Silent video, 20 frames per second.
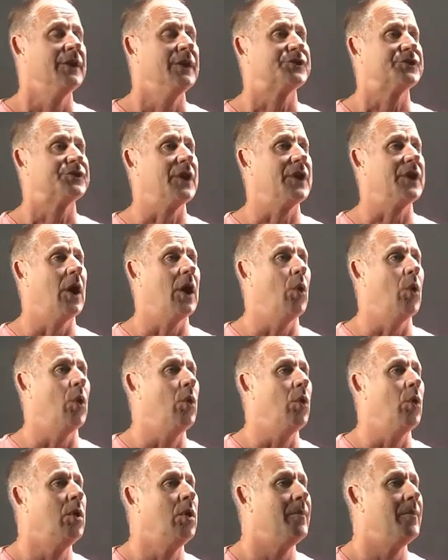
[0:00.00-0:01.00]

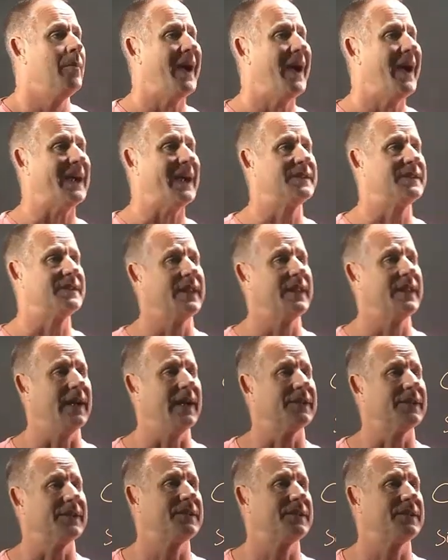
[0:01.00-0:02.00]
So back to
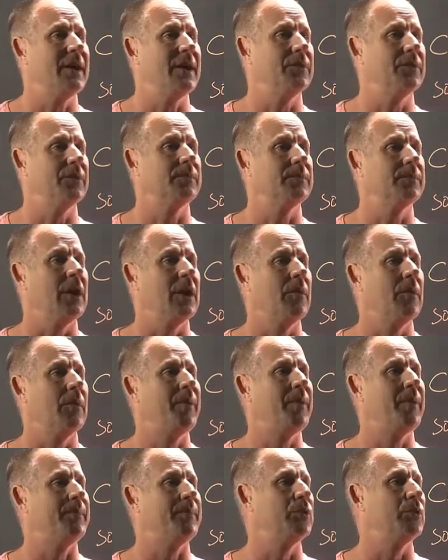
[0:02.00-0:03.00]
this,
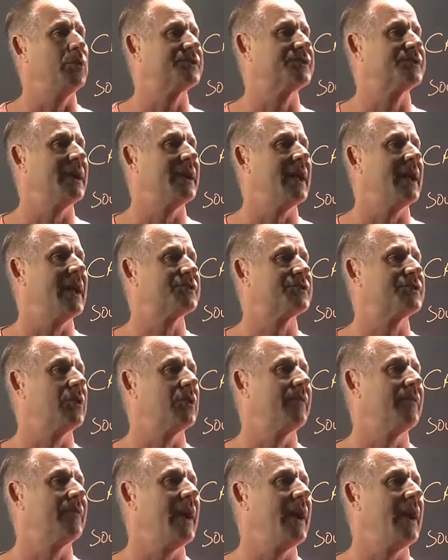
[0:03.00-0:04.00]
people will send out a
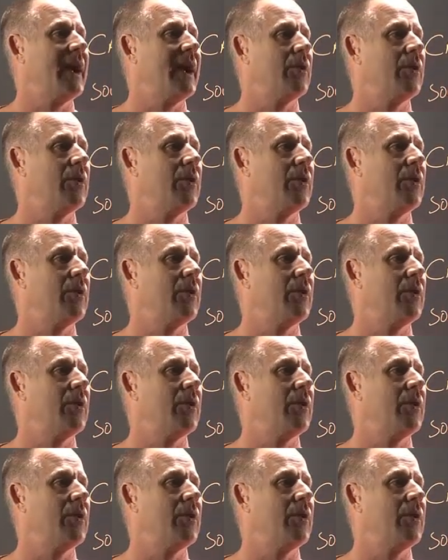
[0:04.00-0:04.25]
survey,